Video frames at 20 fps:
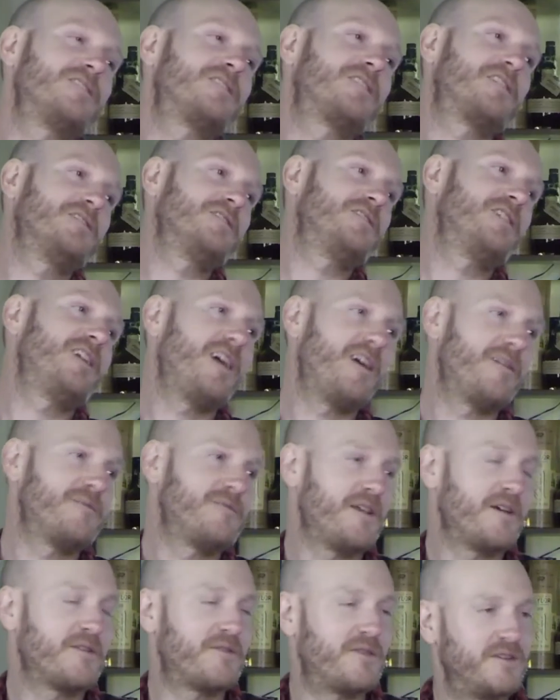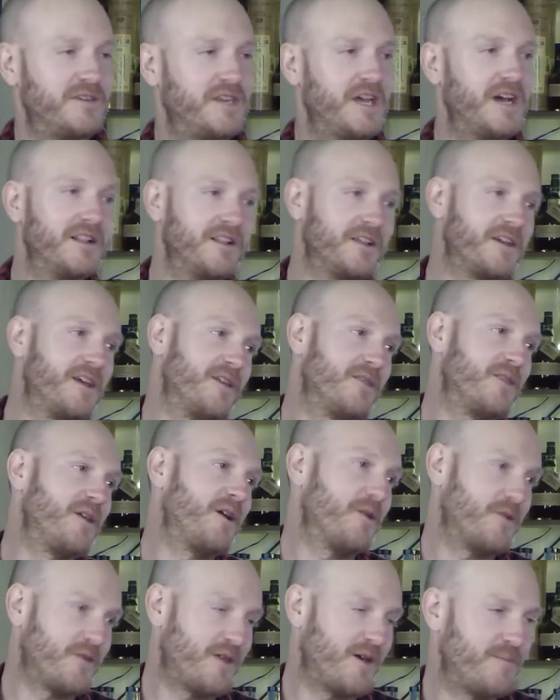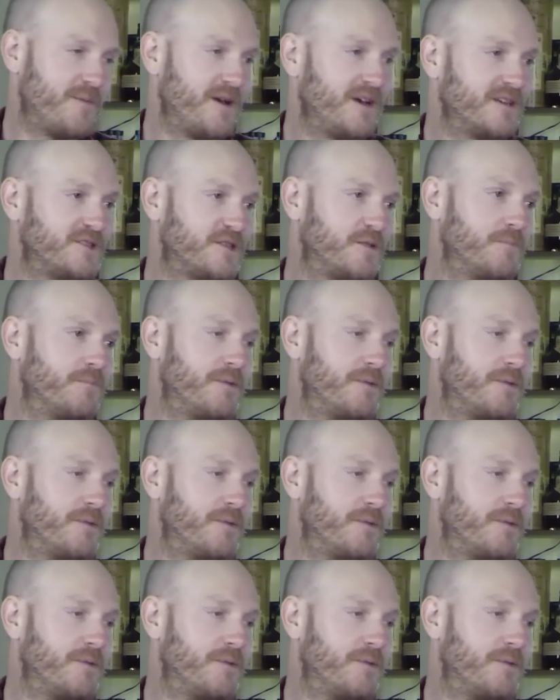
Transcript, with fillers: it's because they have like the deli in there that makes the